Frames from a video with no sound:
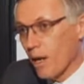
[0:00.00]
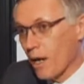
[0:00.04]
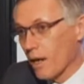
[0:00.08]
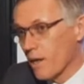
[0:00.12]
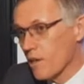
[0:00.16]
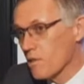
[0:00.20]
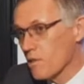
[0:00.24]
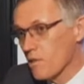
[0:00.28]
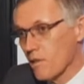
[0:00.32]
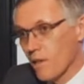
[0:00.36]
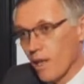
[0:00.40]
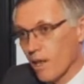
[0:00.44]

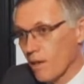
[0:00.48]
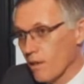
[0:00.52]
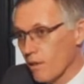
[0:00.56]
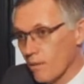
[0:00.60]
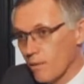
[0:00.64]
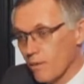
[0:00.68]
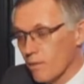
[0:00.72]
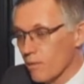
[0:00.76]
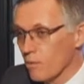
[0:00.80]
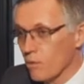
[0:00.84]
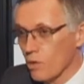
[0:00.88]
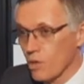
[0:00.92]
markets,
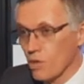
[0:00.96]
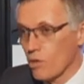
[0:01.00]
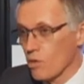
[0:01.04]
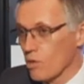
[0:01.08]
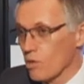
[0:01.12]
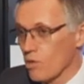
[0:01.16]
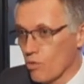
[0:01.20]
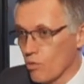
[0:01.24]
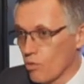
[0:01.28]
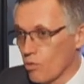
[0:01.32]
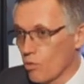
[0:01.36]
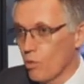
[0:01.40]
then we
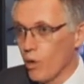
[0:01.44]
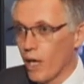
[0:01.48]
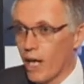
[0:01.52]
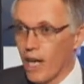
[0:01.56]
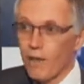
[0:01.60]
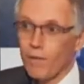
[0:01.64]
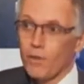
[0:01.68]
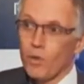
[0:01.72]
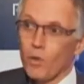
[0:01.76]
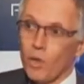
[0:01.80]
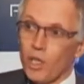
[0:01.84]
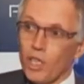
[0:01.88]
just do
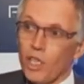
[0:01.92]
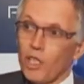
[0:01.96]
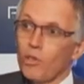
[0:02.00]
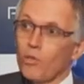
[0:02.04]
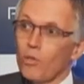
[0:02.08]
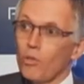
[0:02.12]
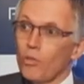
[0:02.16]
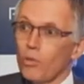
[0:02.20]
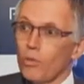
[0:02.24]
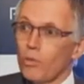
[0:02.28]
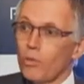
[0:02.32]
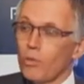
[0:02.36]
whatever we need
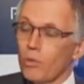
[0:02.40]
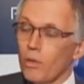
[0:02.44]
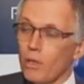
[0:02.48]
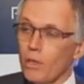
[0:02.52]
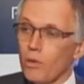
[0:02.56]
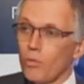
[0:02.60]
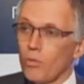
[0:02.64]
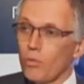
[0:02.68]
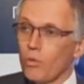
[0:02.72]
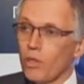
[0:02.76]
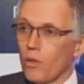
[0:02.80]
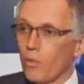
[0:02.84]
to do
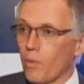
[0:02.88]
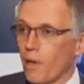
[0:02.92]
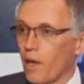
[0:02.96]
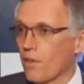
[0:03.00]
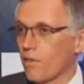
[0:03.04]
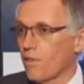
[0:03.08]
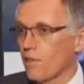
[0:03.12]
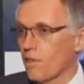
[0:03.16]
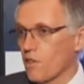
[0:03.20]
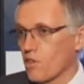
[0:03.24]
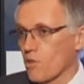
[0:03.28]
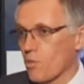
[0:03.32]
and do the
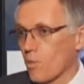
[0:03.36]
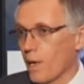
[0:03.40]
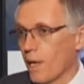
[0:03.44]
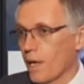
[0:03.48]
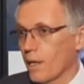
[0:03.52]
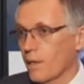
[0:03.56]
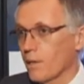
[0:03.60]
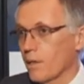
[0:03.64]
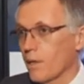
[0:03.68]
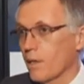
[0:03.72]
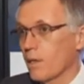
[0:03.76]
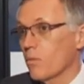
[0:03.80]
right things
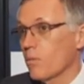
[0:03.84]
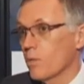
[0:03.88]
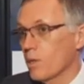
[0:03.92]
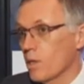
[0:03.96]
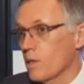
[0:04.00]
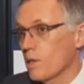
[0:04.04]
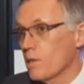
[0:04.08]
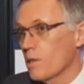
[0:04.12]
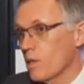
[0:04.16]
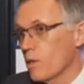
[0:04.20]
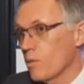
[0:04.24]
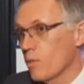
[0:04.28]
right, and
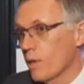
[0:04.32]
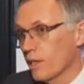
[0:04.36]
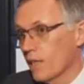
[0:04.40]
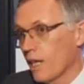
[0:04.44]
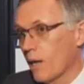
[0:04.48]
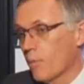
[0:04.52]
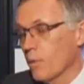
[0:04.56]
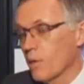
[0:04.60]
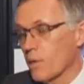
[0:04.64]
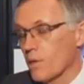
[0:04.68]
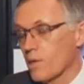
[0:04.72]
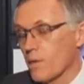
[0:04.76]
we see what
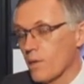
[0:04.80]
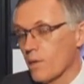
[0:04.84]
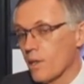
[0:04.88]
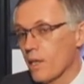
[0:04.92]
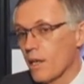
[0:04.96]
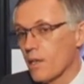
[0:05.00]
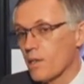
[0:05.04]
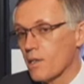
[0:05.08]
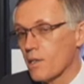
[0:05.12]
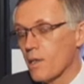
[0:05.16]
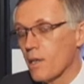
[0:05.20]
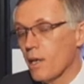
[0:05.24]
happens
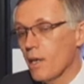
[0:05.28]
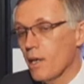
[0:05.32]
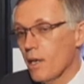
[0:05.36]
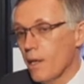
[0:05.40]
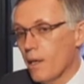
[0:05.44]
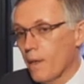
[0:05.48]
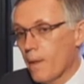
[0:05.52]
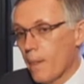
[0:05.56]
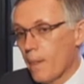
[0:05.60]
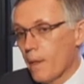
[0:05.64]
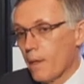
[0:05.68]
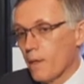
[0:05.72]
next.
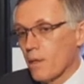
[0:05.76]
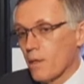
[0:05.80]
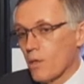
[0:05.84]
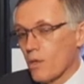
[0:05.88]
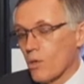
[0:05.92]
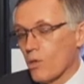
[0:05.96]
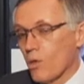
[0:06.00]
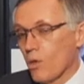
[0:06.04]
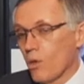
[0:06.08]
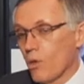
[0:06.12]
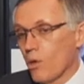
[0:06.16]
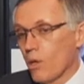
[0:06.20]

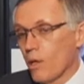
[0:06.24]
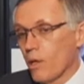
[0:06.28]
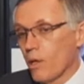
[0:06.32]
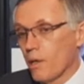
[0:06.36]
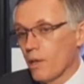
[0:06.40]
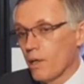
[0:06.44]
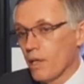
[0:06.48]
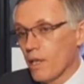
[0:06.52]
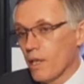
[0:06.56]
So uh,